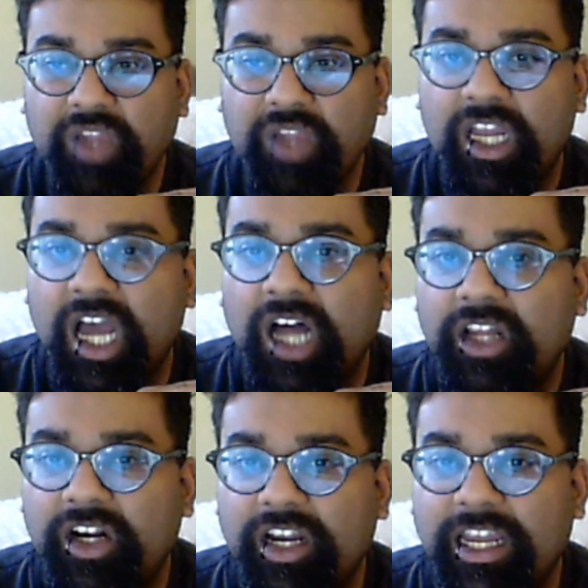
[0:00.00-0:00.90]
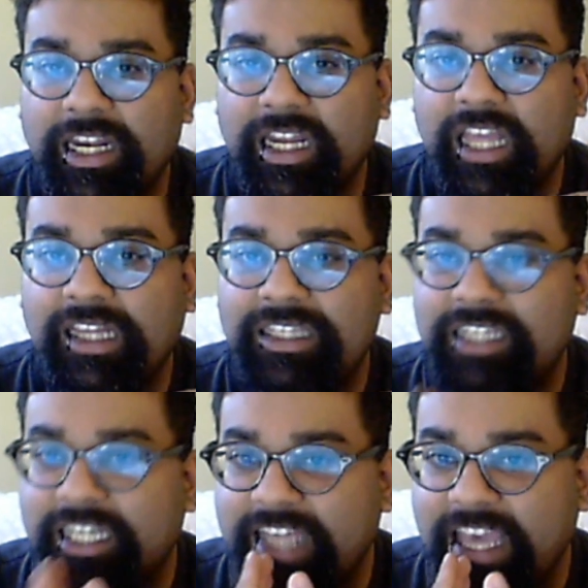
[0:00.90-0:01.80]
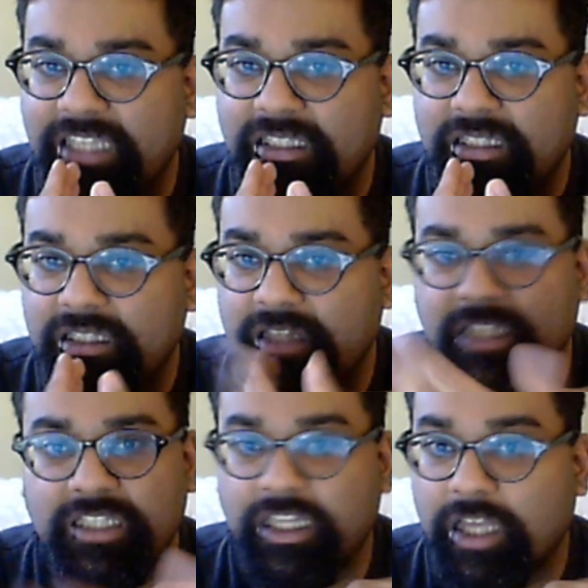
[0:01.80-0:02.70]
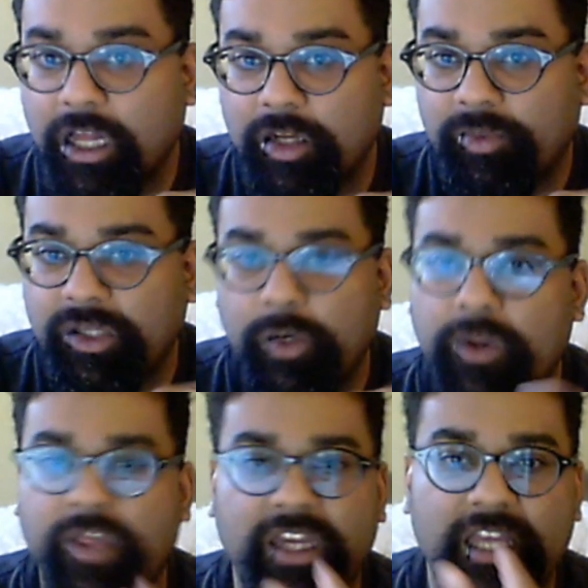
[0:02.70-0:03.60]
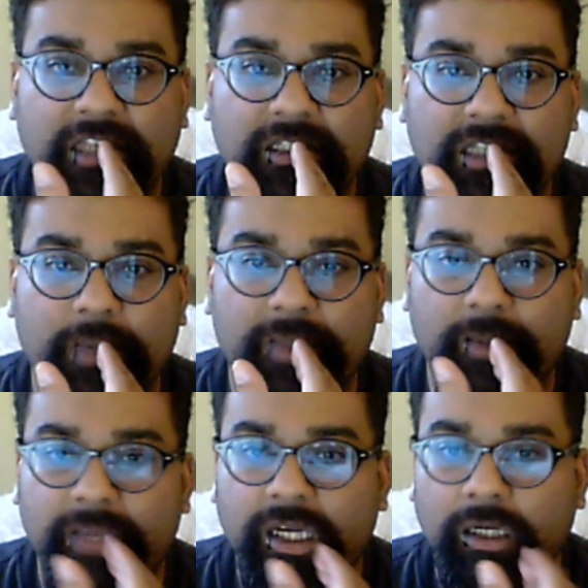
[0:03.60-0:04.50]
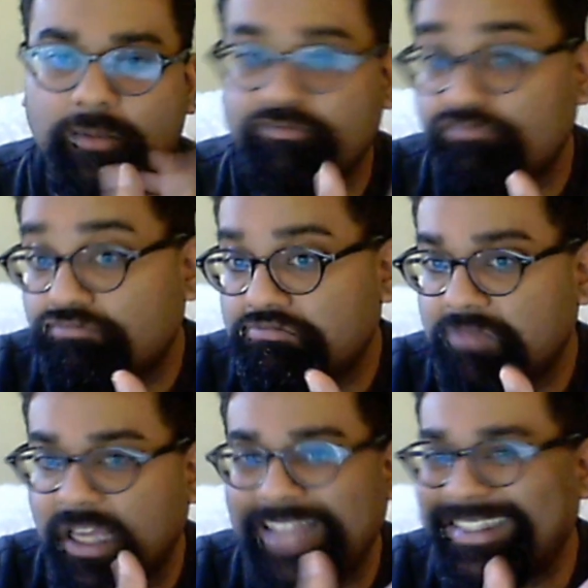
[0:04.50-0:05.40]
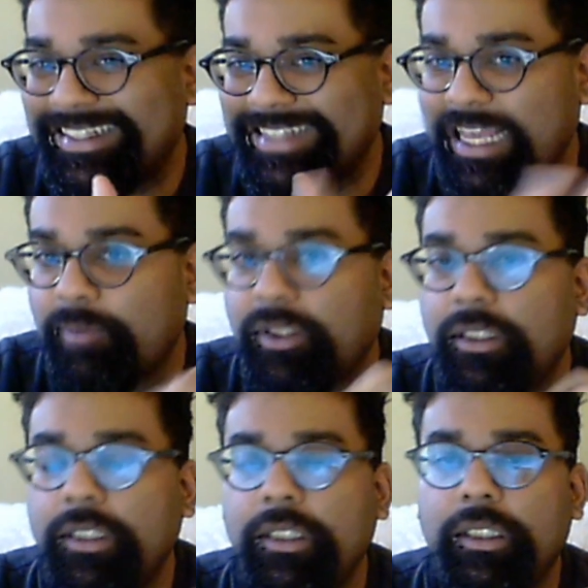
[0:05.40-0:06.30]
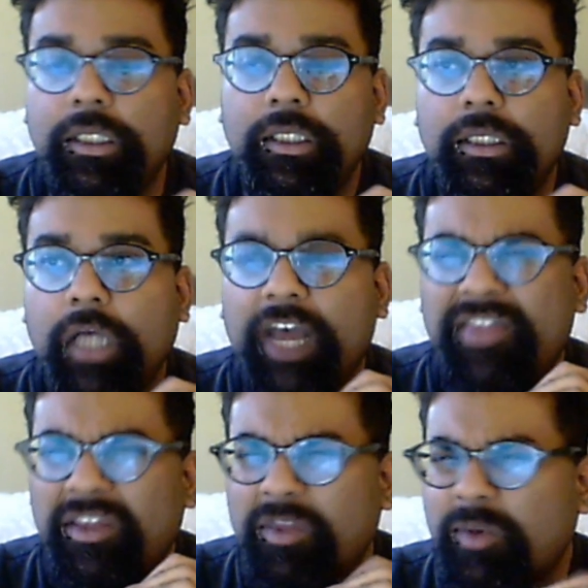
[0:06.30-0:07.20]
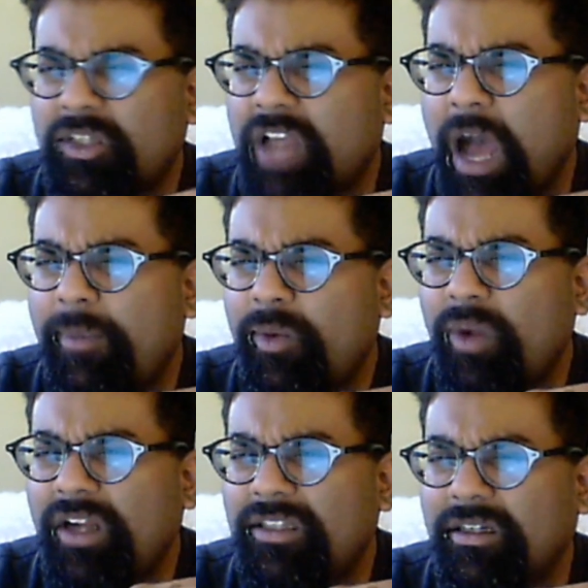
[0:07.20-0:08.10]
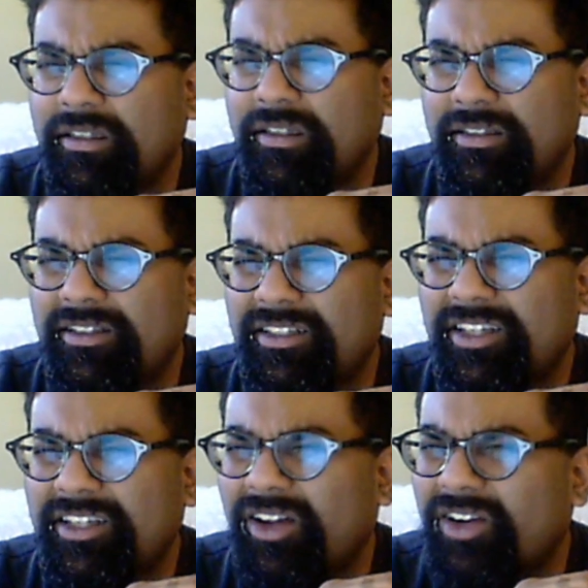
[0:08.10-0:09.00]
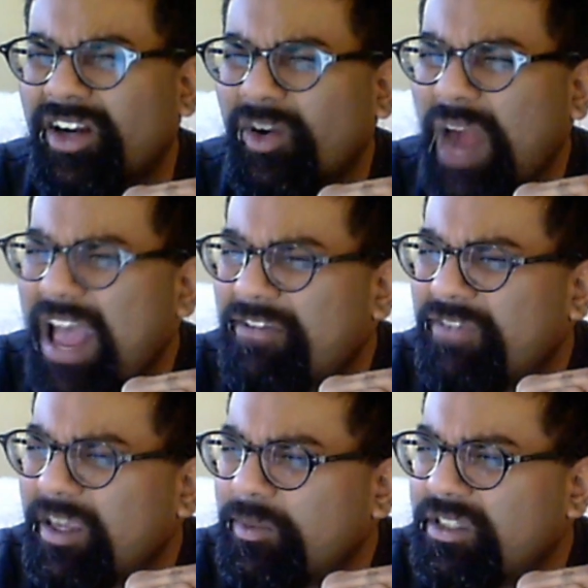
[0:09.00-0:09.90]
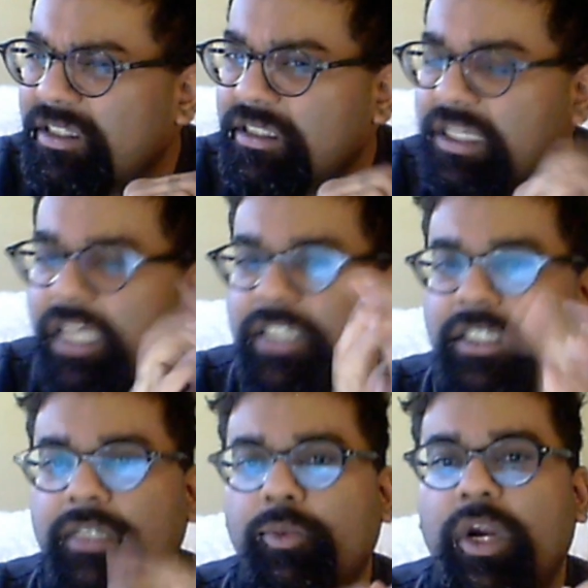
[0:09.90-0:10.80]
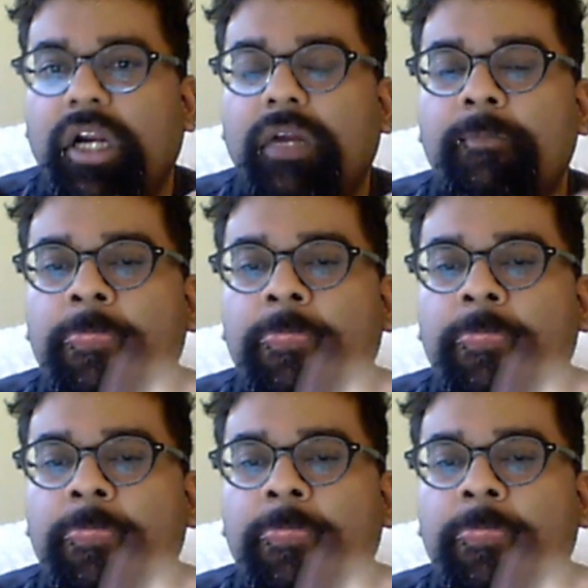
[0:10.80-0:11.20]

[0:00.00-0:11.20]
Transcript: a color can elicit a taste. They see the color blue and they taste something bitter, as an example. I think the most common one is called color grapheme synesthesia, where